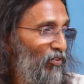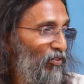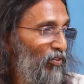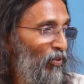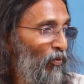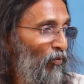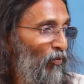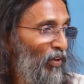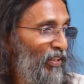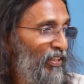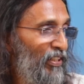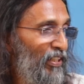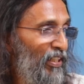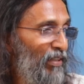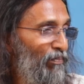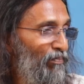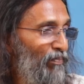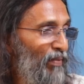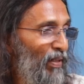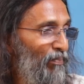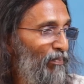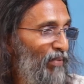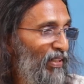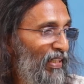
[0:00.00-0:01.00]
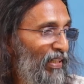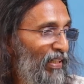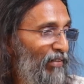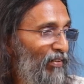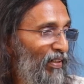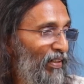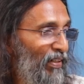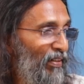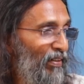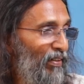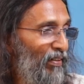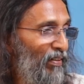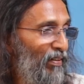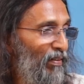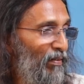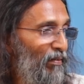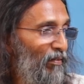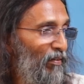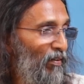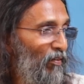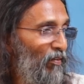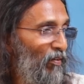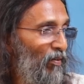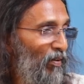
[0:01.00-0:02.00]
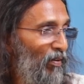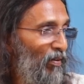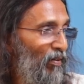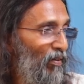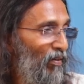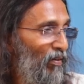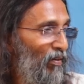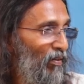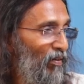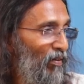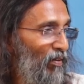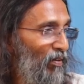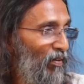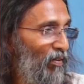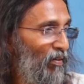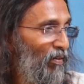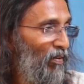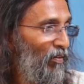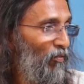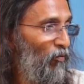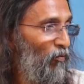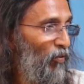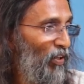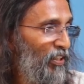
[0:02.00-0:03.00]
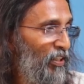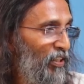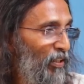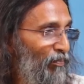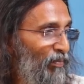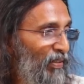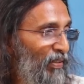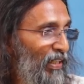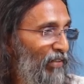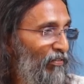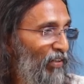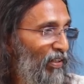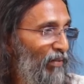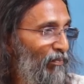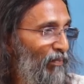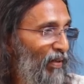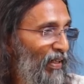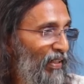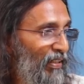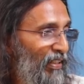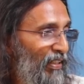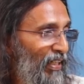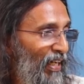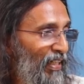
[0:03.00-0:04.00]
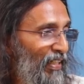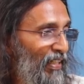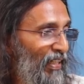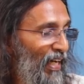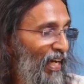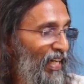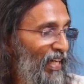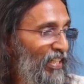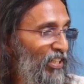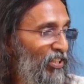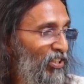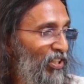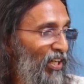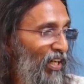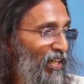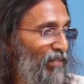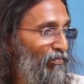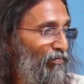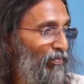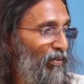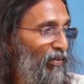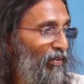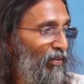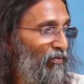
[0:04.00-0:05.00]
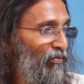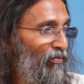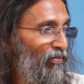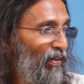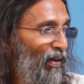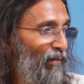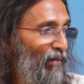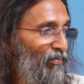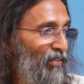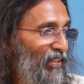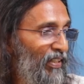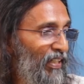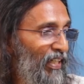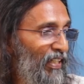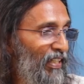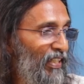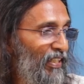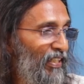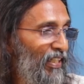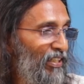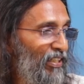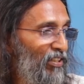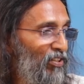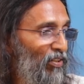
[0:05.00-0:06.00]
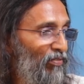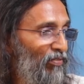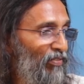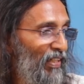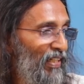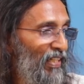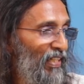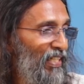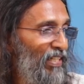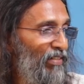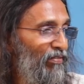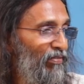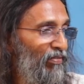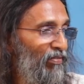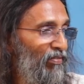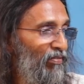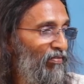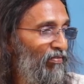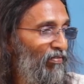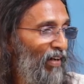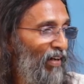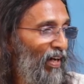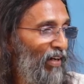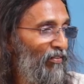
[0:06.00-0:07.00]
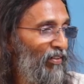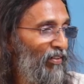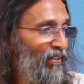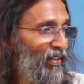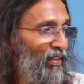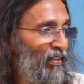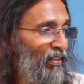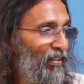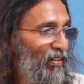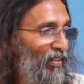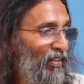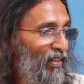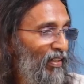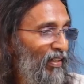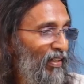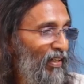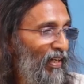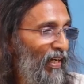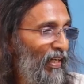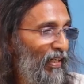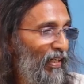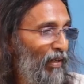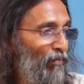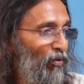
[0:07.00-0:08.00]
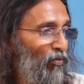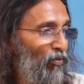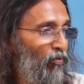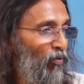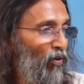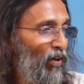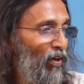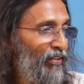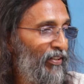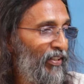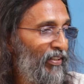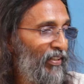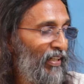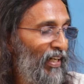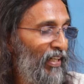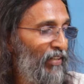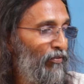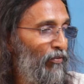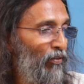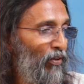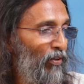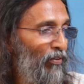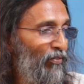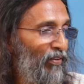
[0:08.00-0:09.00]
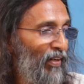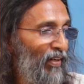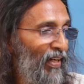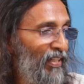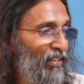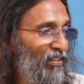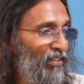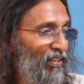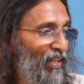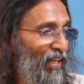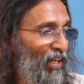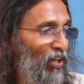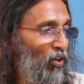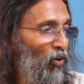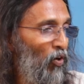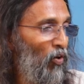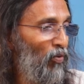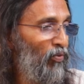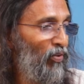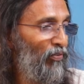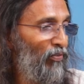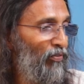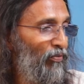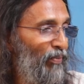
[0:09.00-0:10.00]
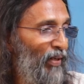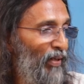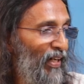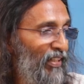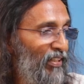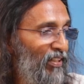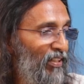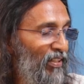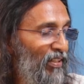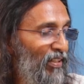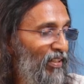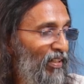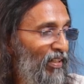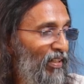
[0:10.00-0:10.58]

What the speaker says: So the worship may be given. Worship given may take any shape, from the dedication of a leaf, flower, a cup of water, handful of rice, a loaf of bread,